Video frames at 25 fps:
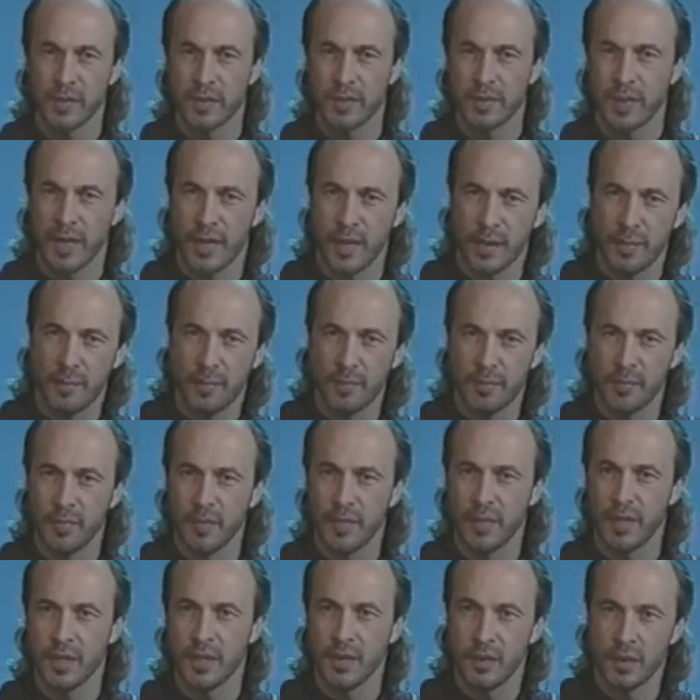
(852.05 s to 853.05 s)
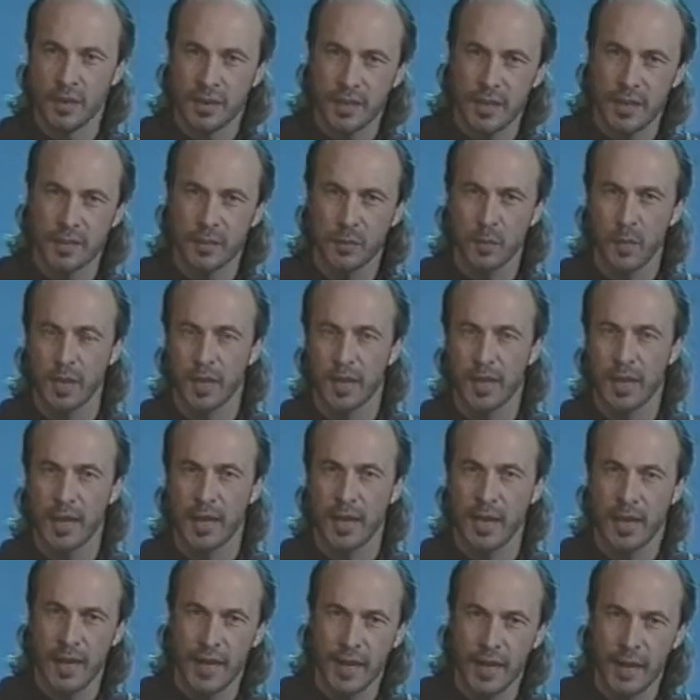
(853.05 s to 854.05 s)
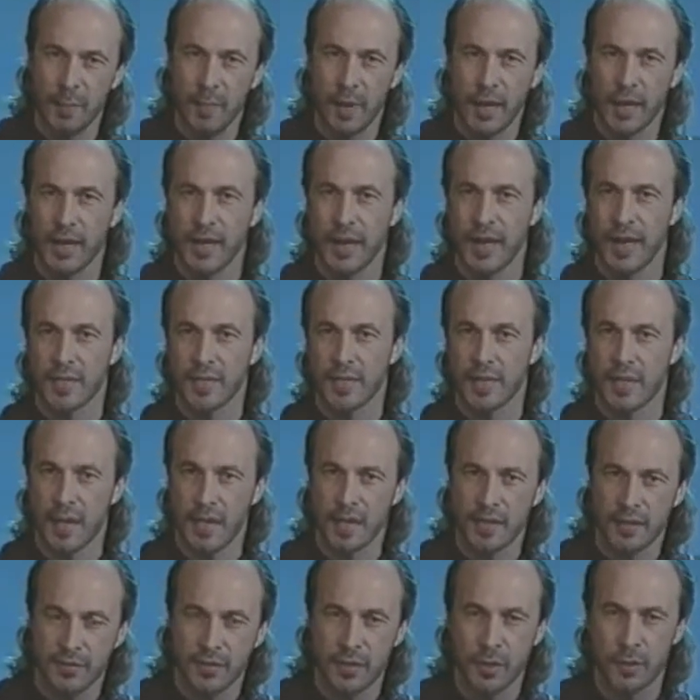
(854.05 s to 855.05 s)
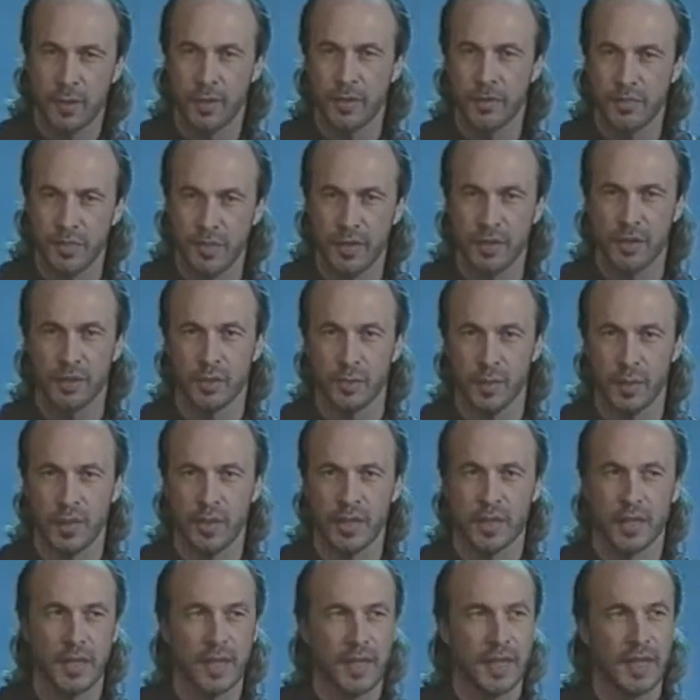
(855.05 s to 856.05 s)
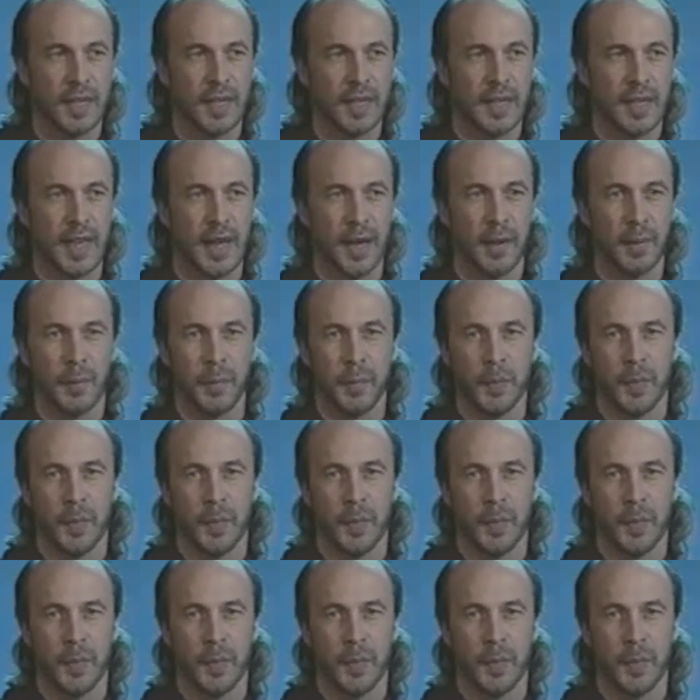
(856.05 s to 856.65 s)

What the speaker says: you know, it's quite kind of laid back and has a nice flowing feel to it. Now,